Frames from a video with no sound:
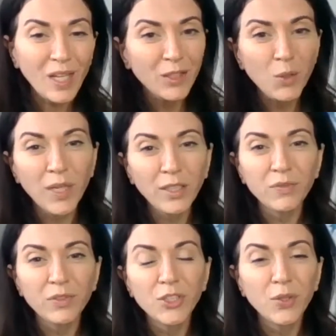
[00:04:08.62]
you want to
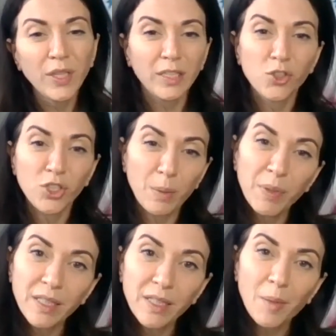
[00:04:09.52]
look for 2 things: the shape
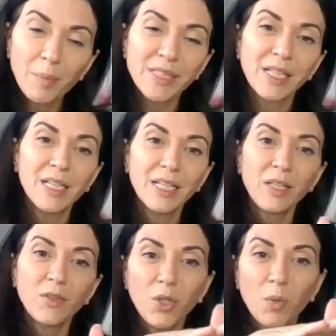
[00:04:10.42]
of the cups.
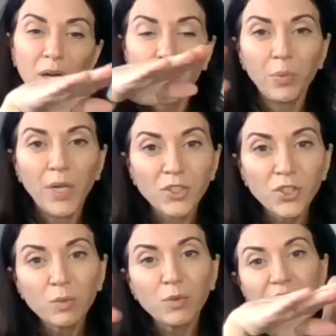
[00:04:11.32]
Either you want
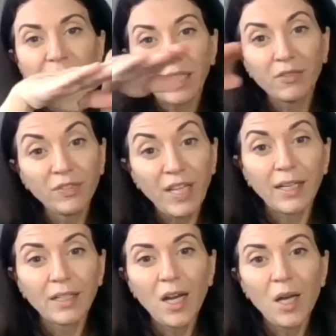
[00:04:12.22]
compression, which is like a
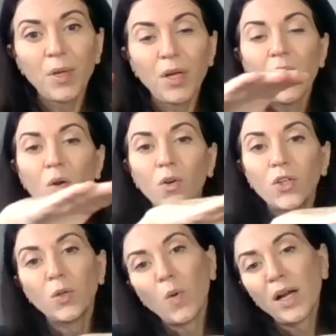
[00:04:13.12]
flat cup, or
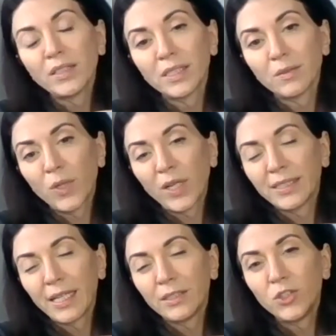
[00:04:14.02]
you want what I
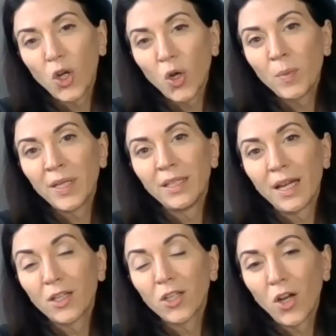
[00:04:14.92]
say a dome and
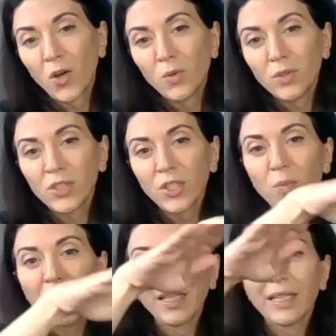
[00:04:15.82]
not a cone. So you
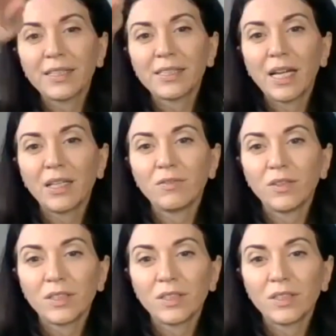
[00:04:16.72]
want like this kind of